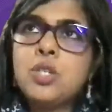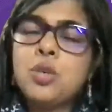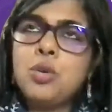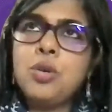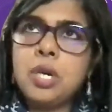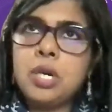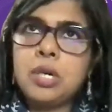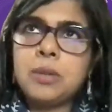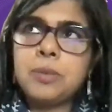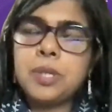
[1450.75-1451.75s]
So,
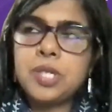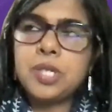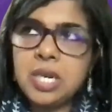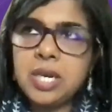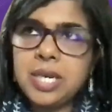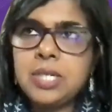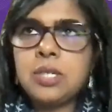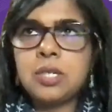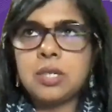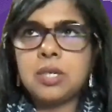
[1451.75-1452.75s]
Tina, it
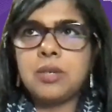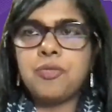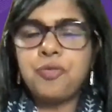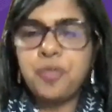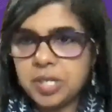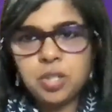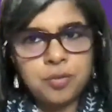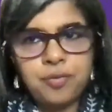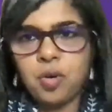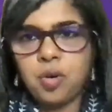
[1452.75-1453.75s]

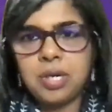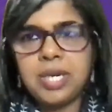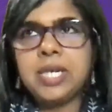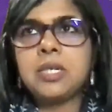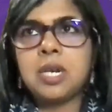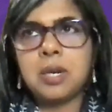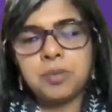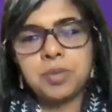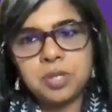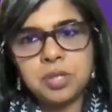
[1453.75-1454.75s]
first of all, it
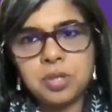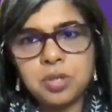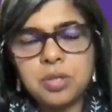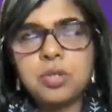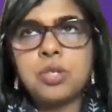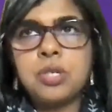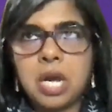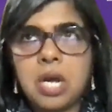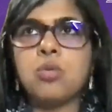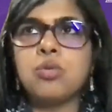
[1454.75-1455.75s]
comes
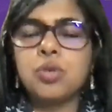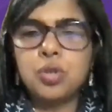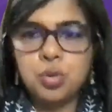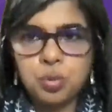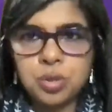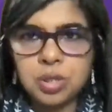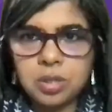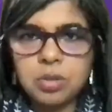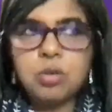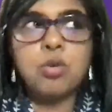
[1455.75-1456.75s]
down to
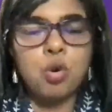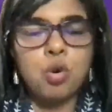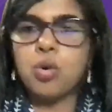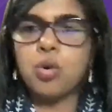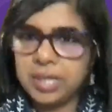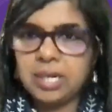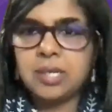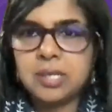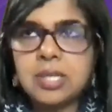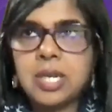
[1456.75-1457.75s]
the core
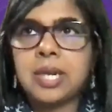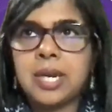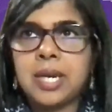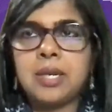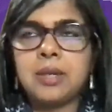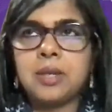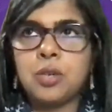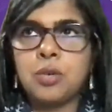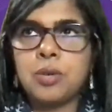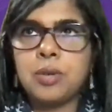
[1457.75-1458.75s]
tenets that I,
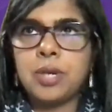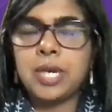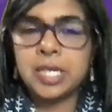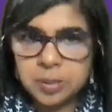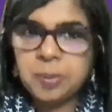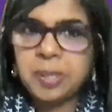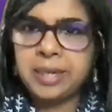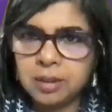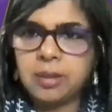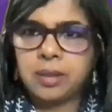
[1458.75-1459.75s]

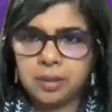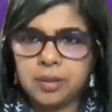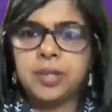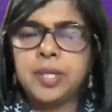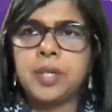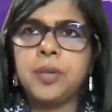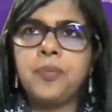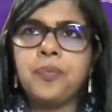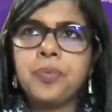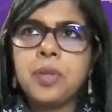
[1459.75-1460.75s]
explained a little earlier.